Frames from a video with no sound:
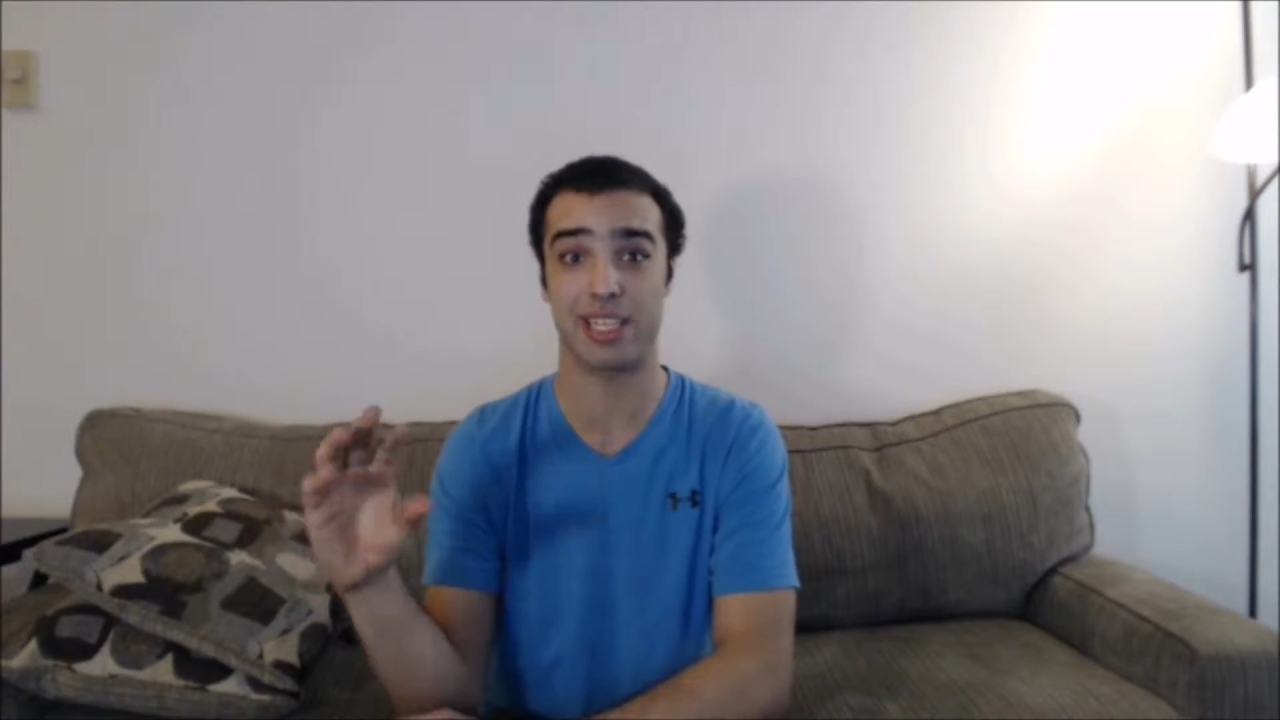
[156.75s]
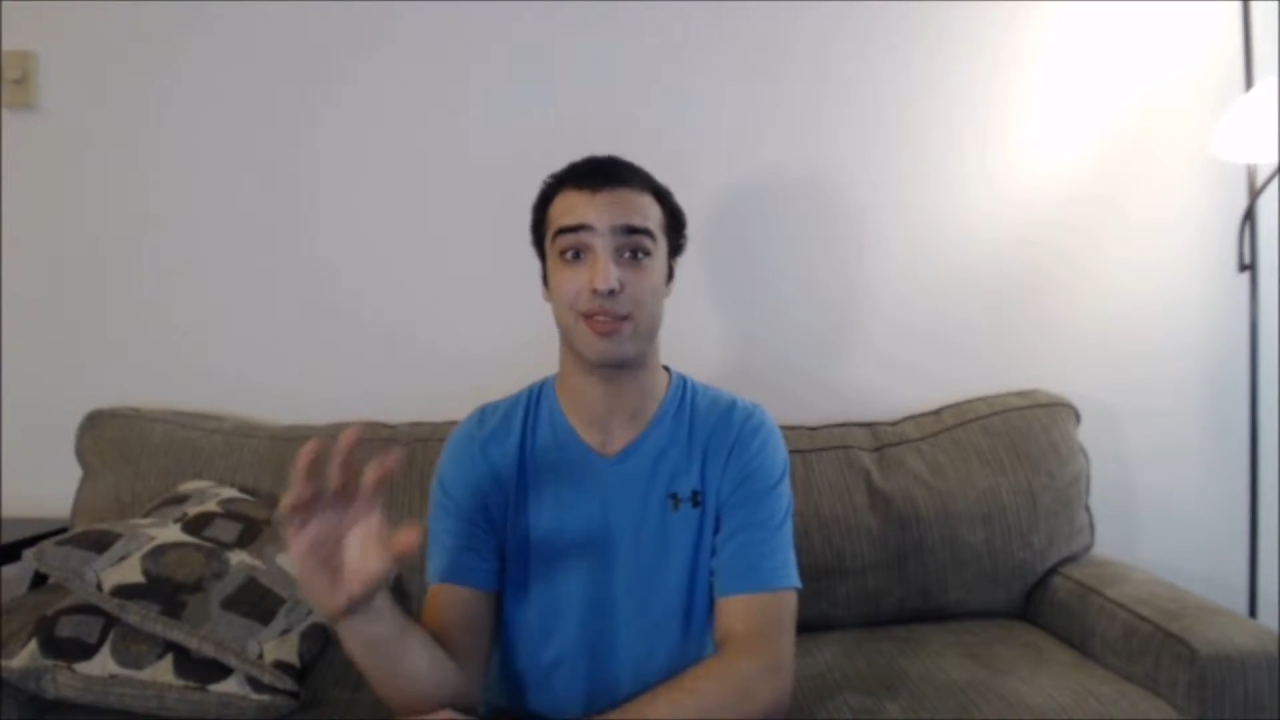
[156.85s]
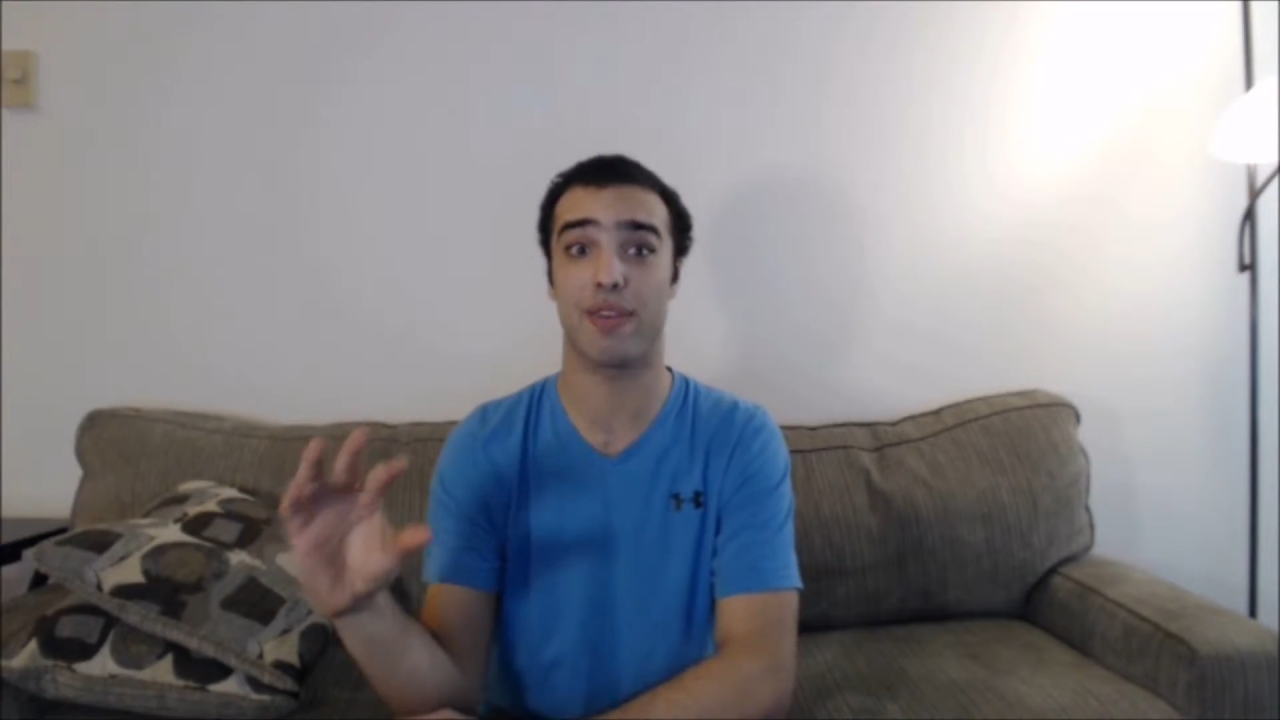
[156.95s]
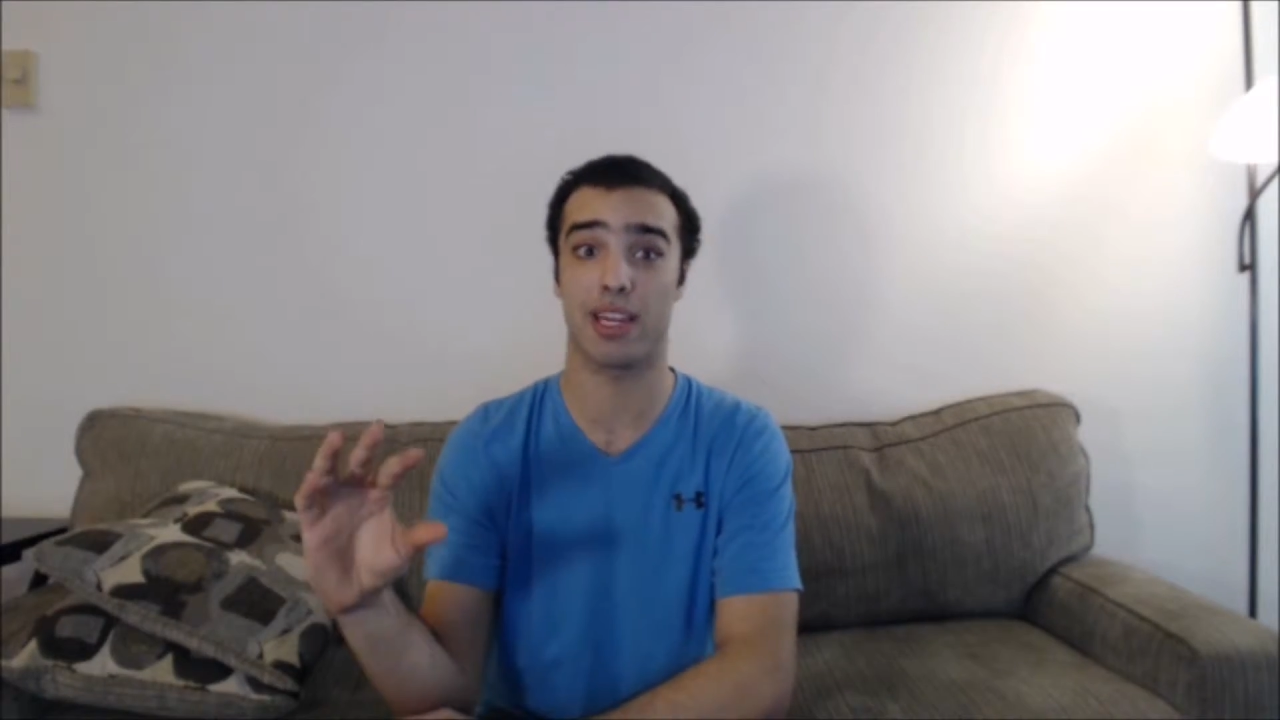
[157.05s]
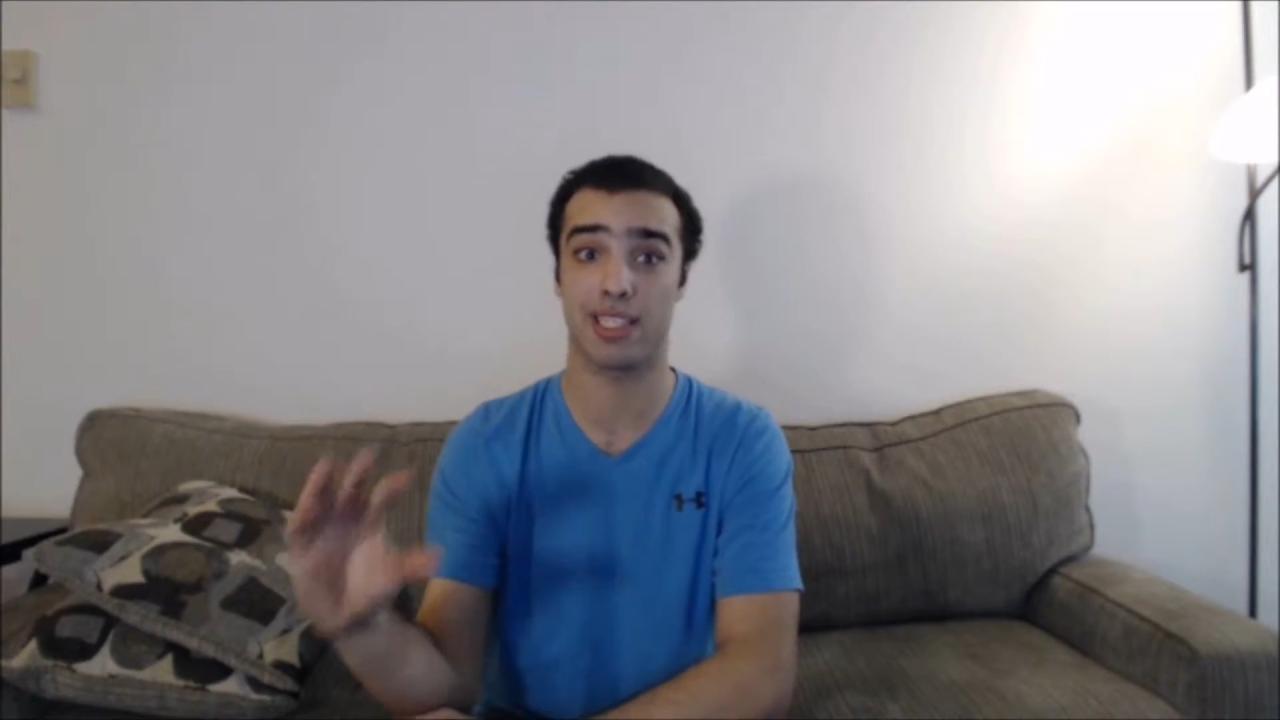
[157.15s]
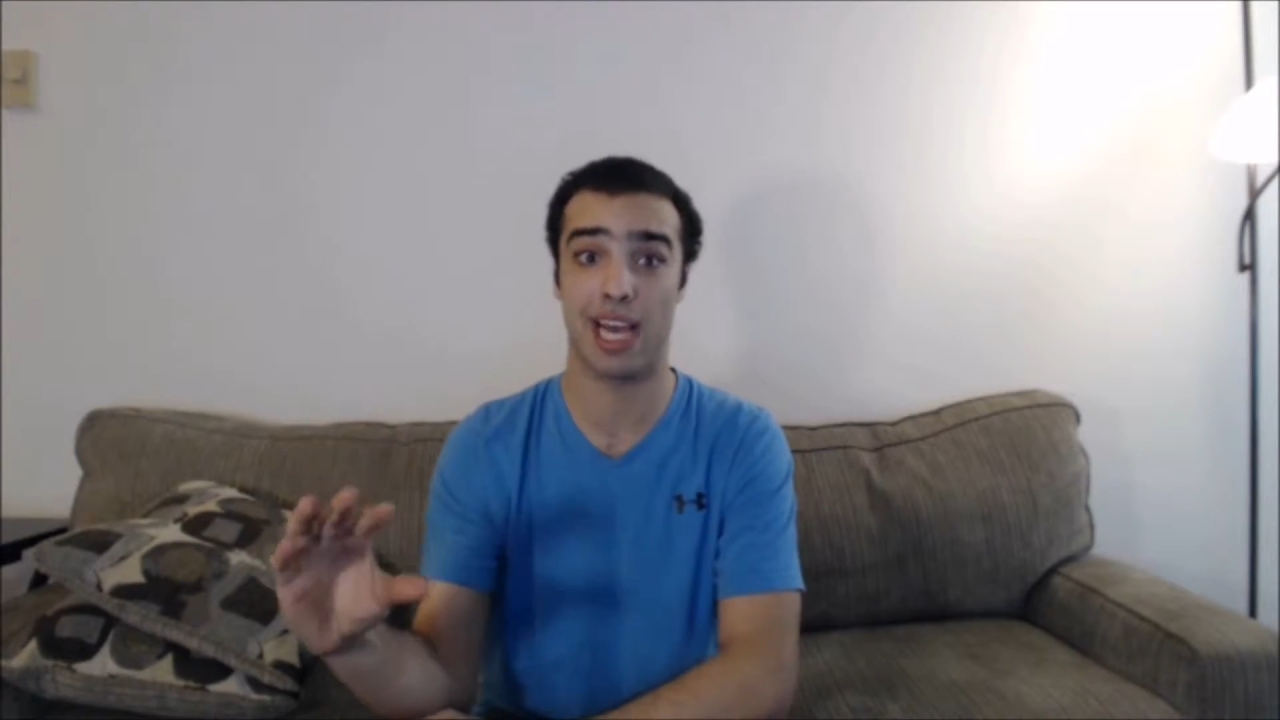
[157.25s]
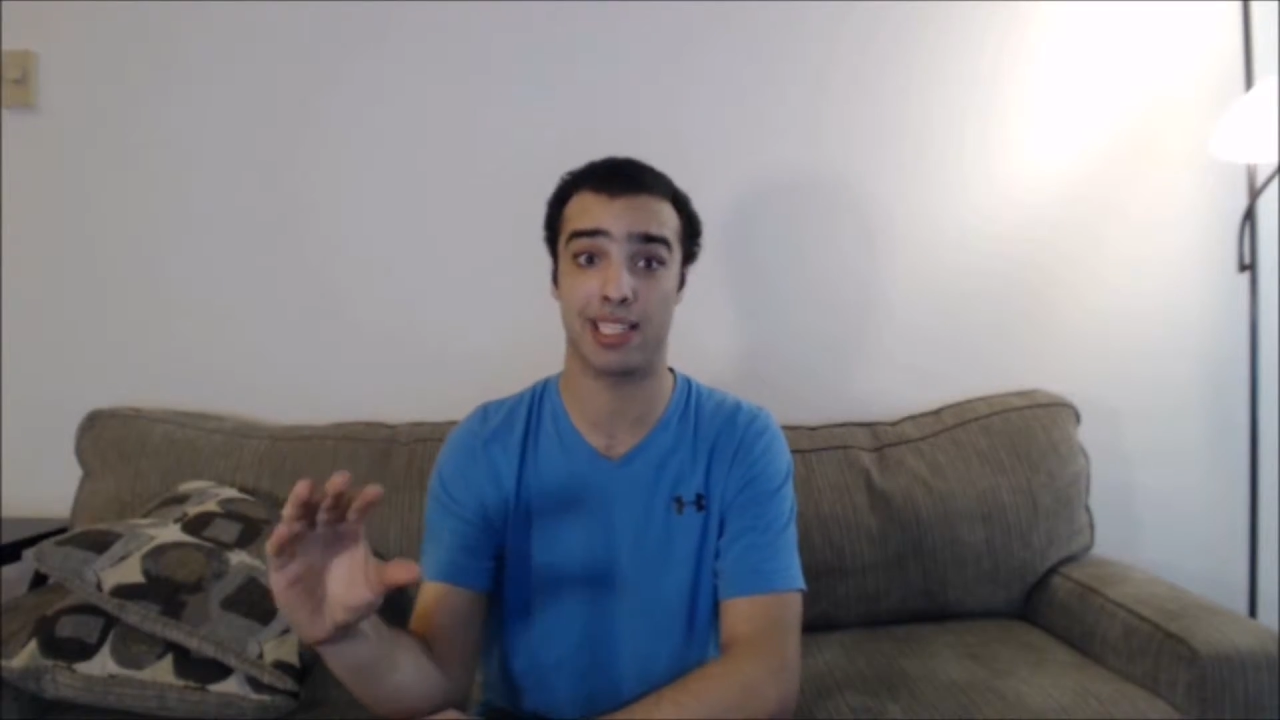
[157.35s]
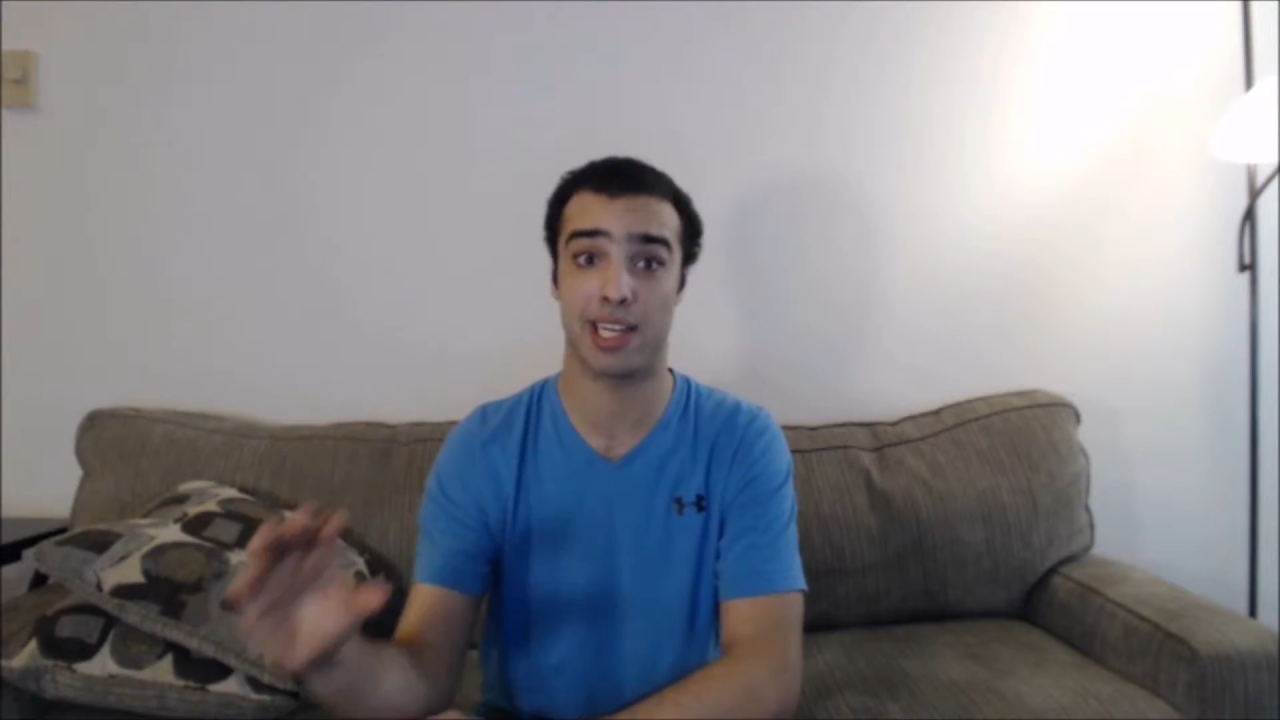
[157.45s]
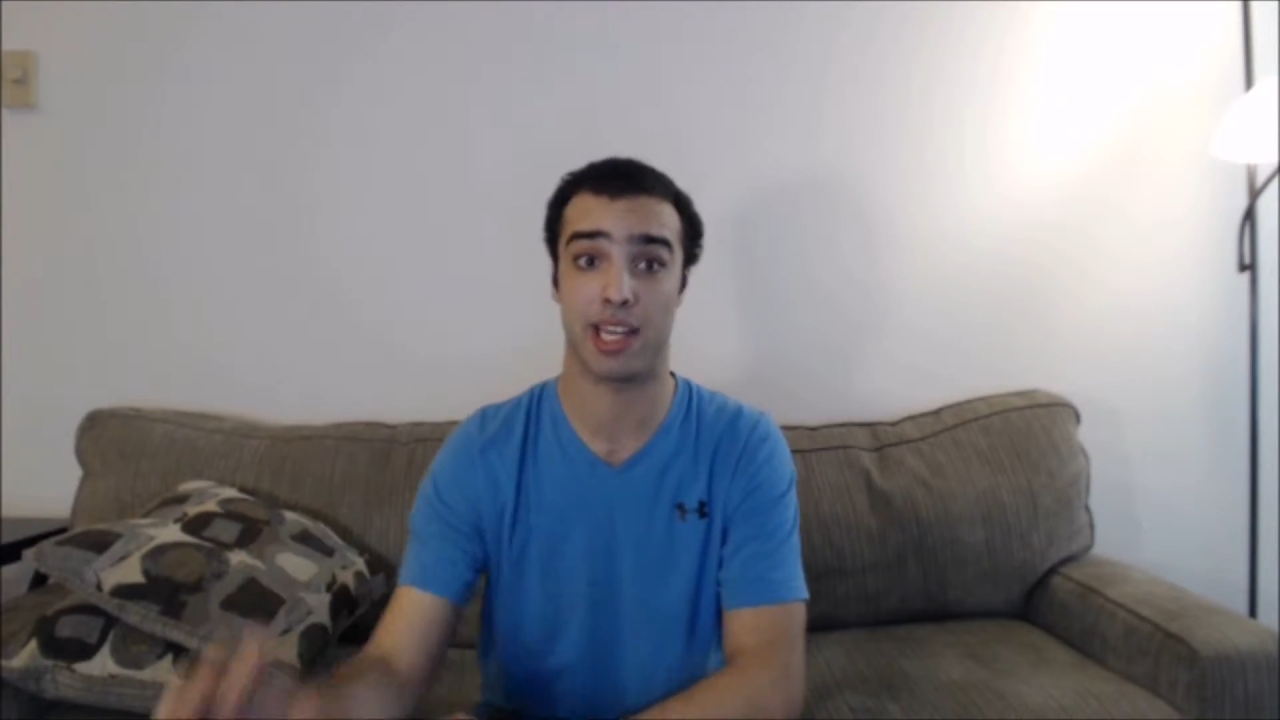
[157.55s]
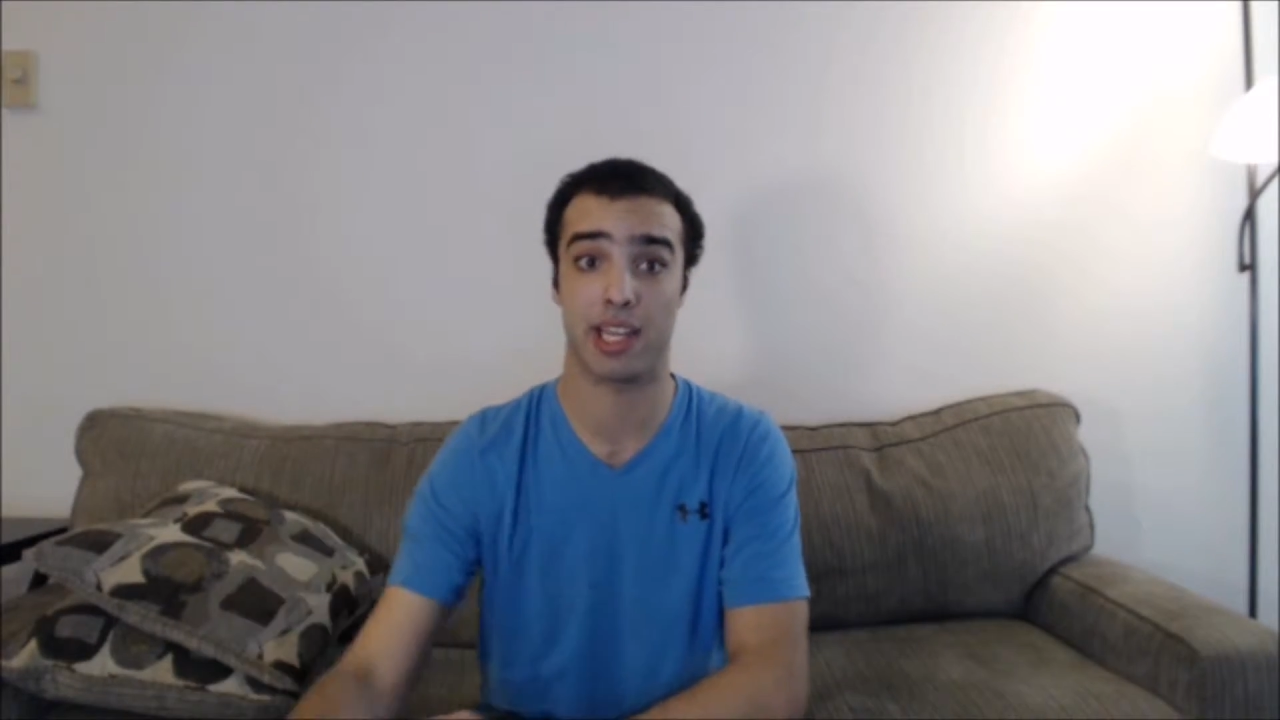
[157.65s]
is
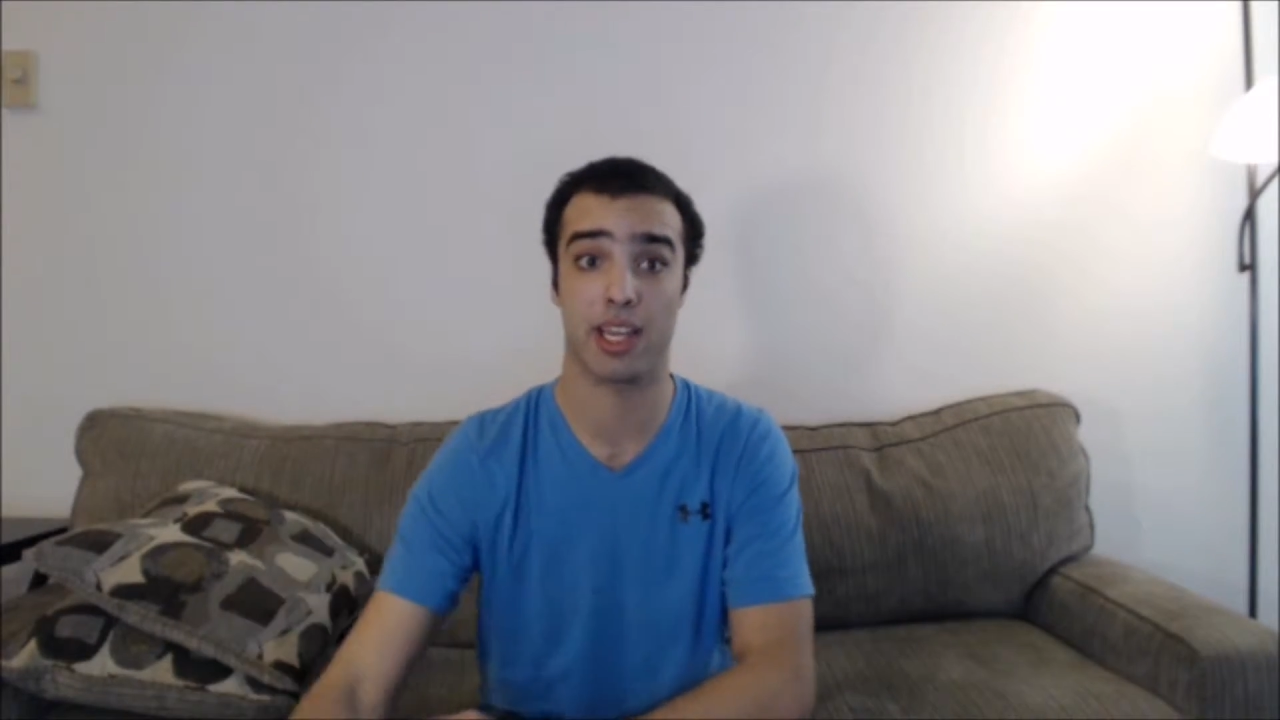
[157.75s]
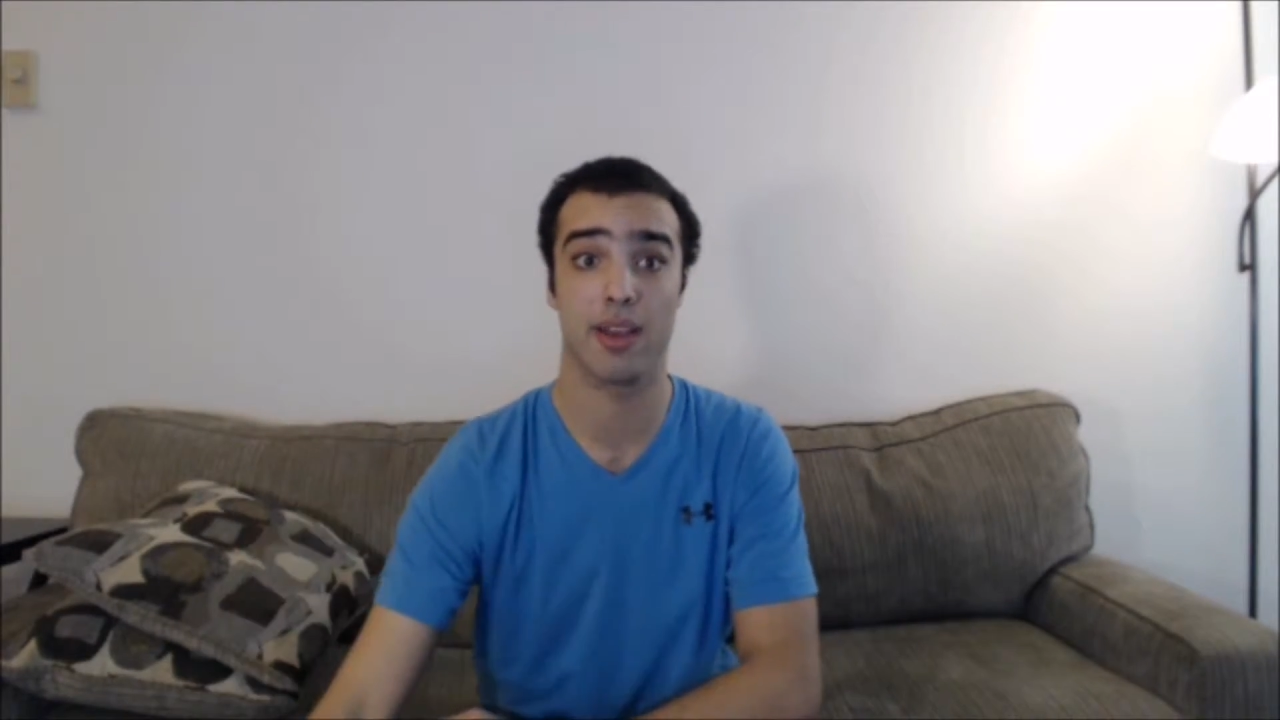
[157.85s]
fantastic.